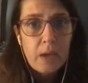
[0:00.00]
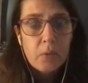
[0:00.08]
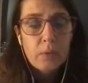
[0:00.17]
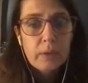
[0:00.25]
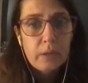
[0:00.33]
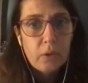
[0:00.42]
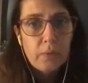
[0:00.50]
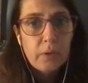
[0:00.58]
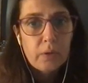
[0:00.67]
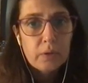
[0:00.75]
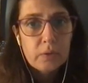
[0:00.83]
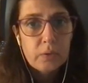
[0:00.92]
with an
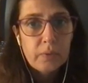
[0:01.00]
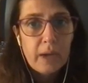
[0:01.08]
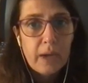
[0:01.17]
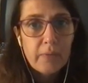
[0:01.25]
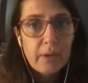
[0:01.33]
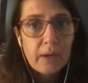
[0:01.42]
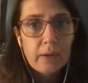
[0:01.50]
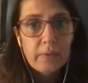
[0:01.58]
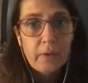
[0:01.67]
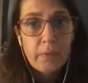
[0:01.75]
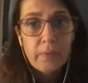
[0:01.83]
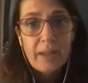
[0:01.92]
overall survival
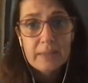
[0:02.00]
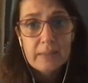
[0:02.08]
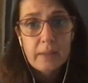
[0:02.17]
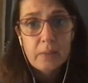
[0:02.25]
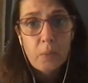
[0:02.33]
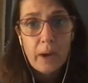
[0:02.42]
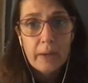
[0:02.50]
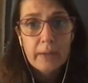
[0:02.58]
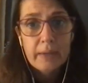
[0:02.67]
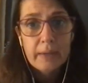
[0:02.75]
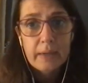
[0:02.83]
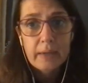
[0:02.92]
of less than 1
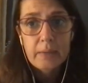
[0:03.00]
year